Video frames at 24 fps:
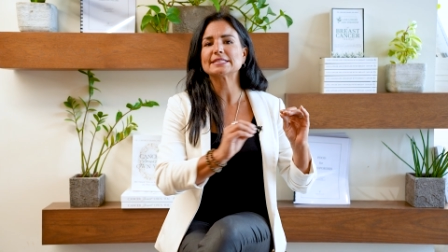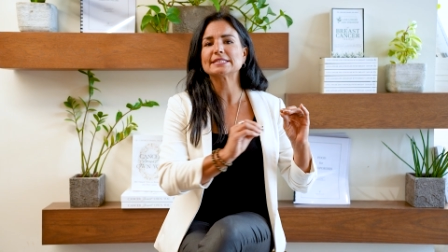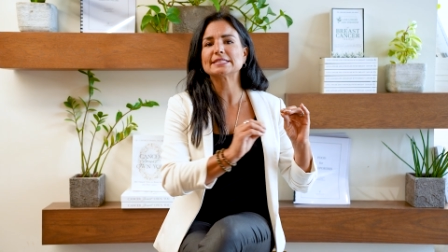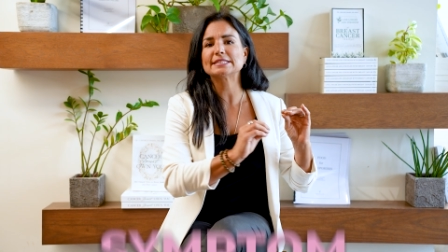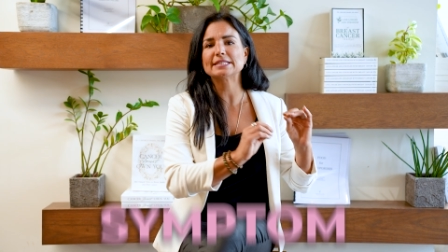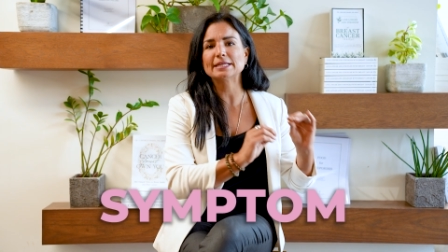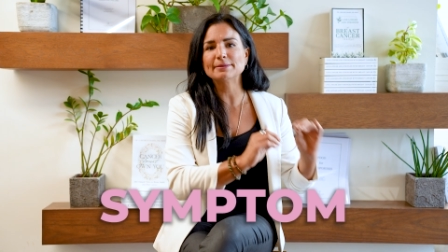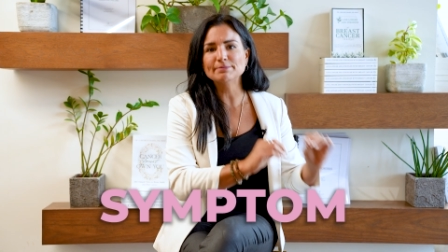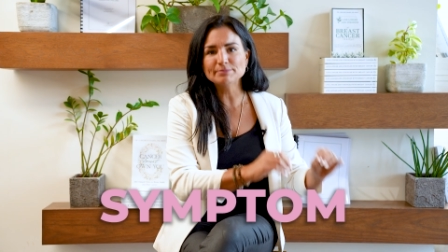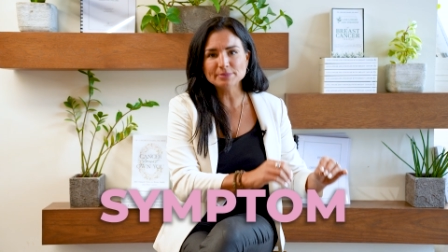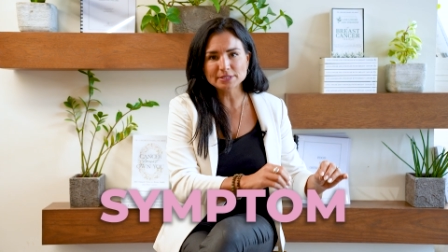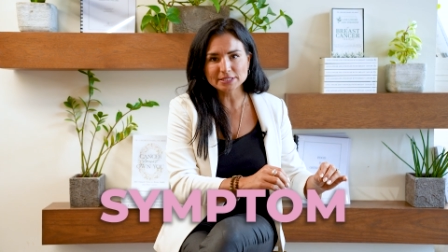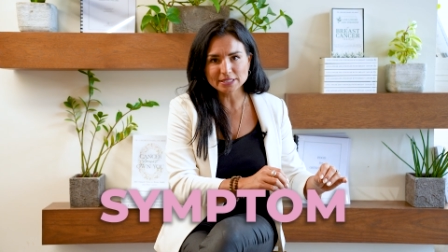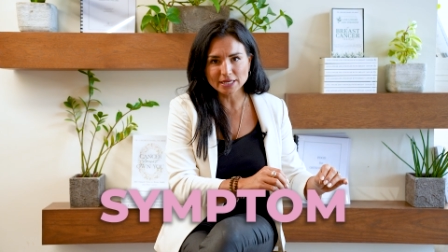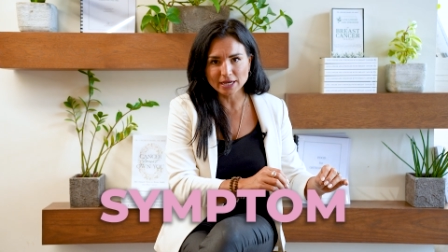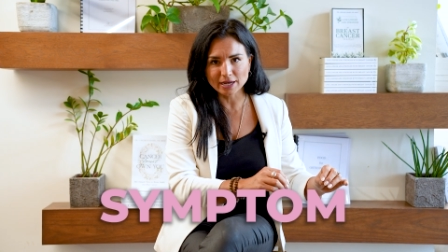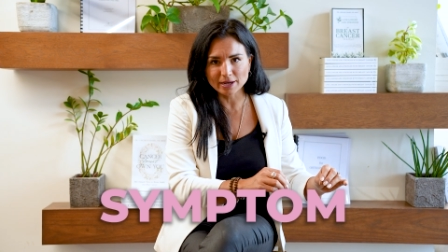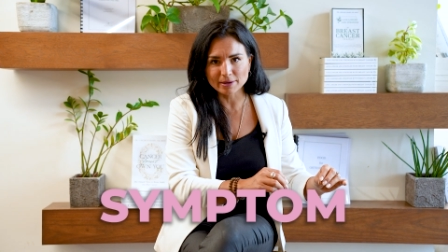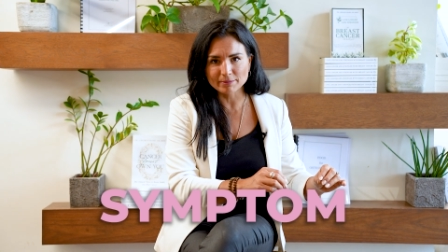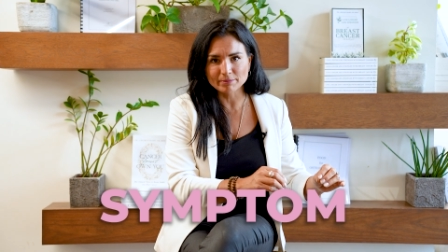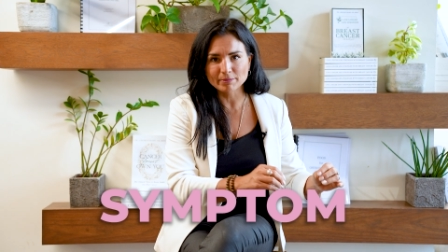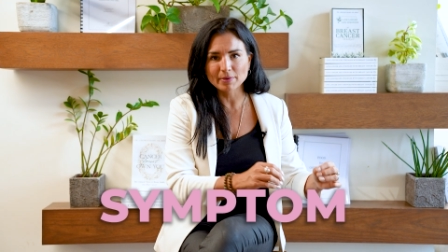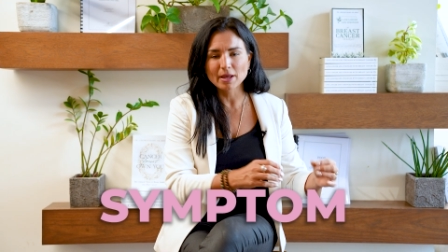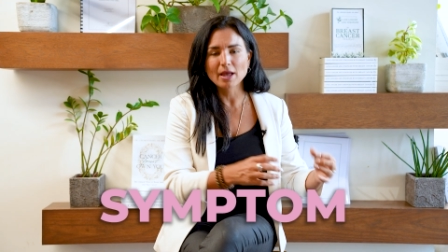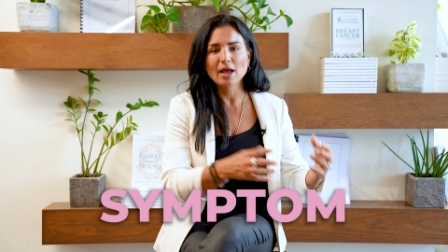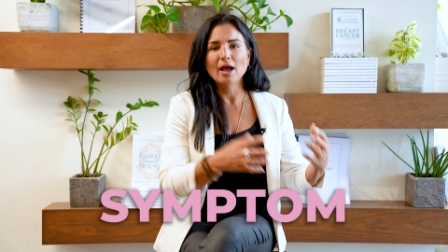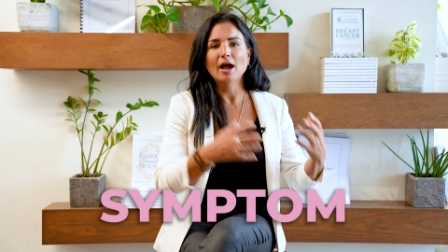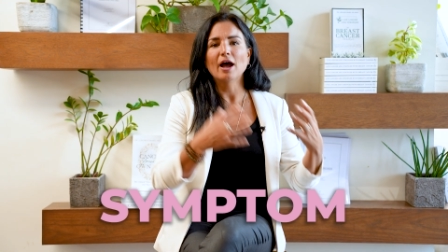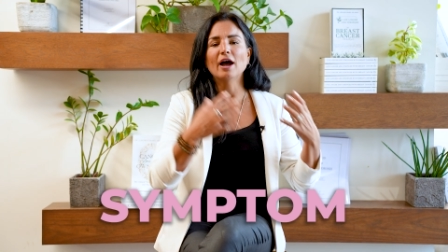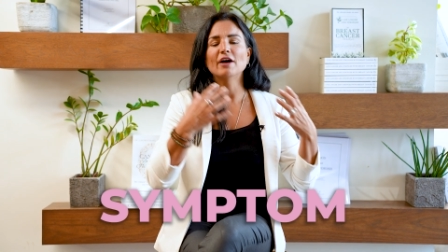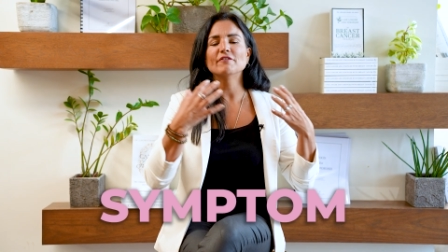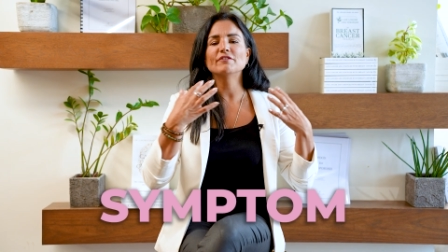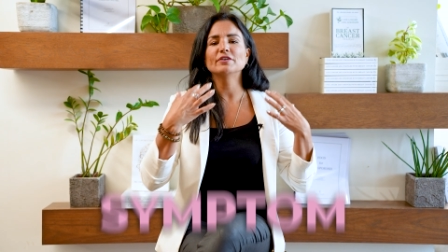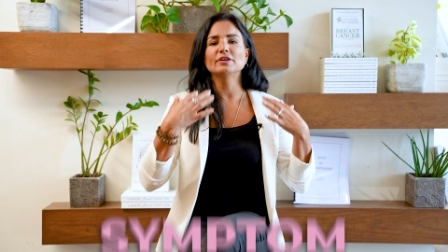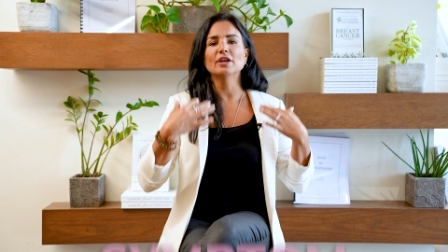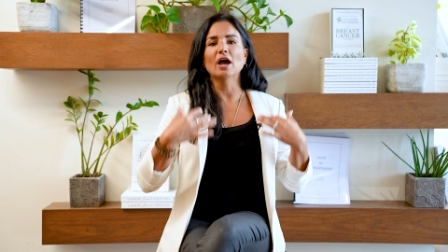symptom
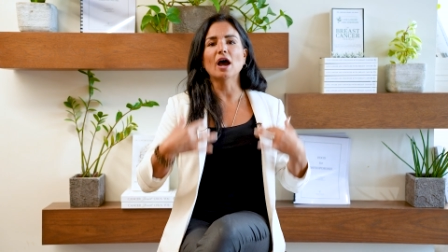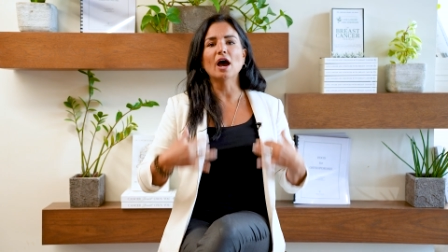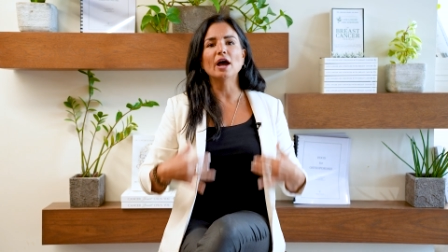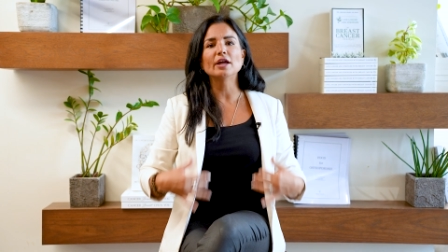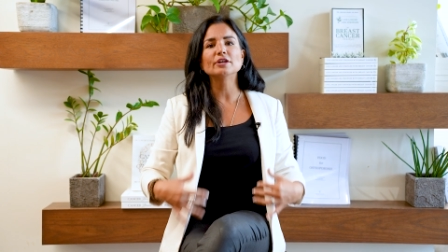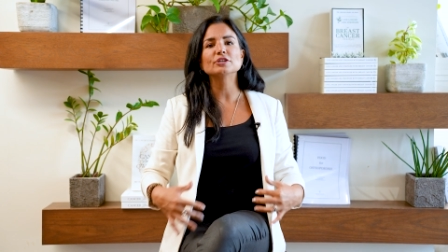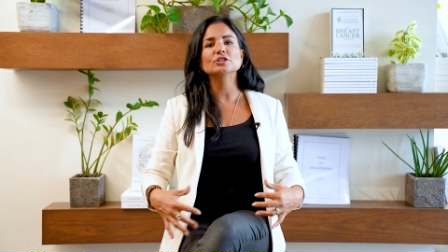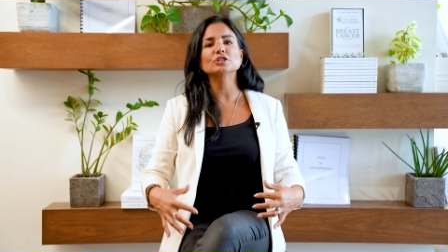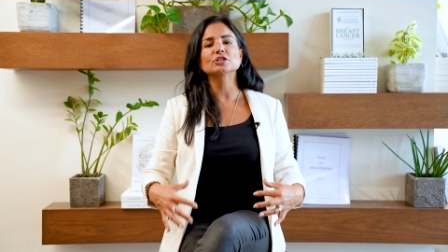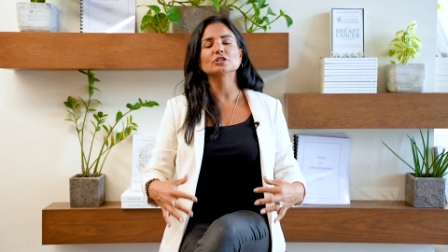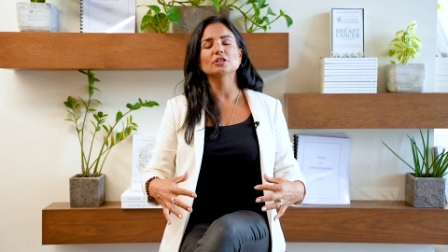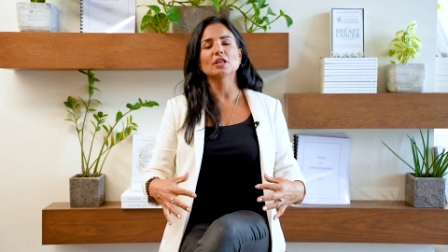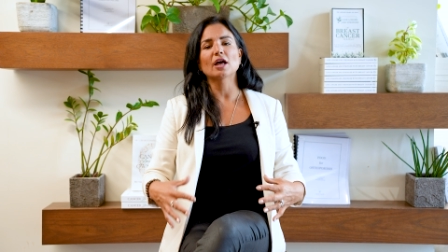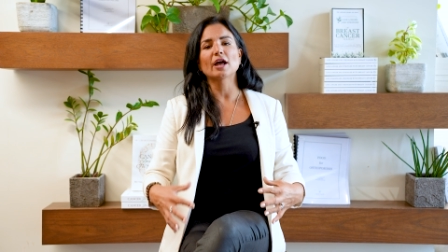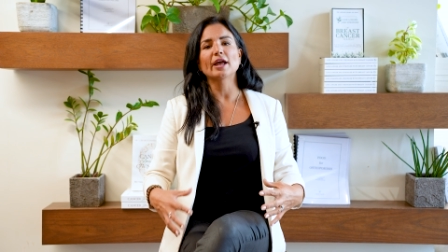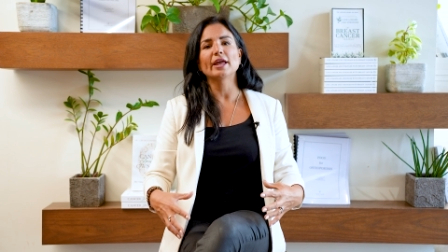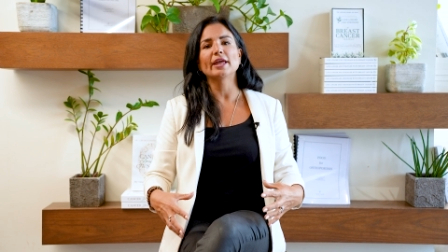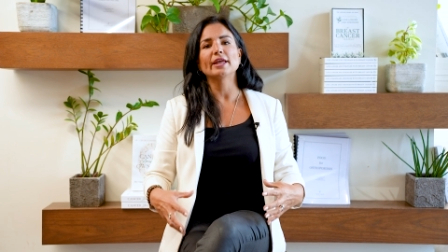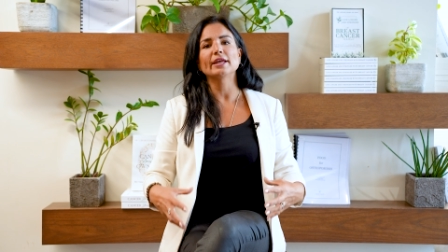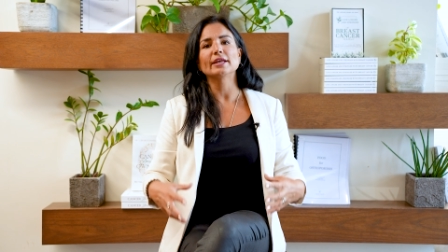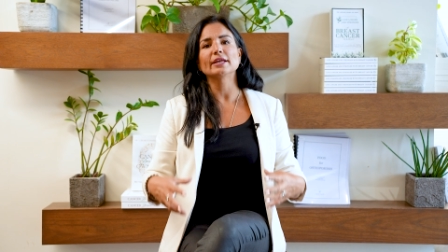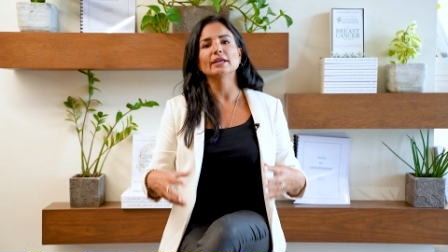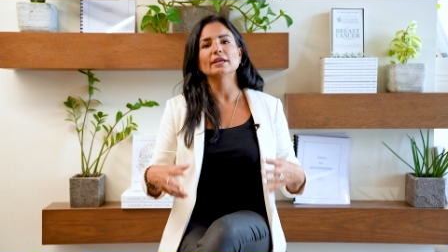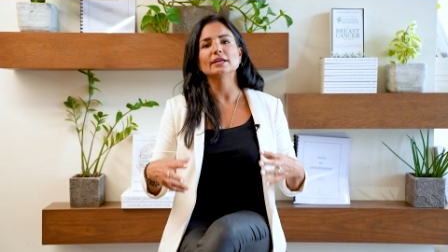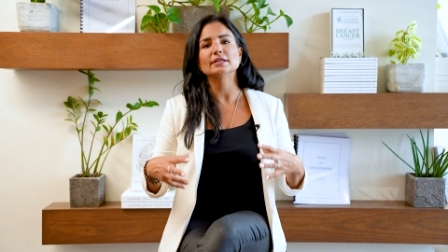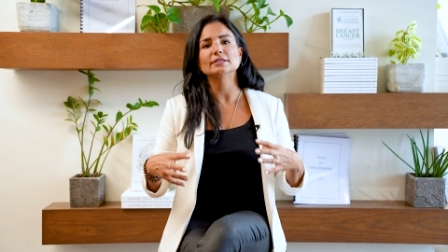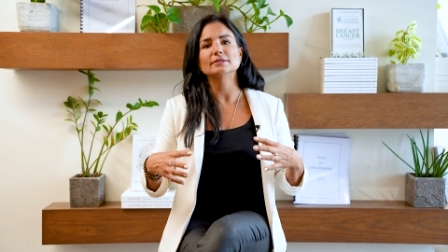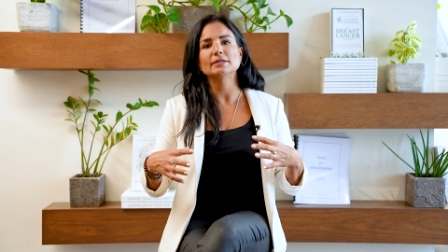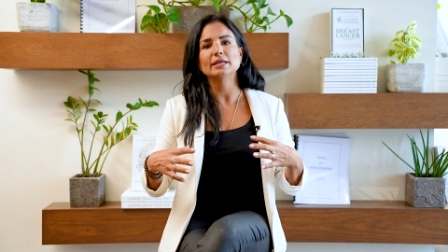of an underlying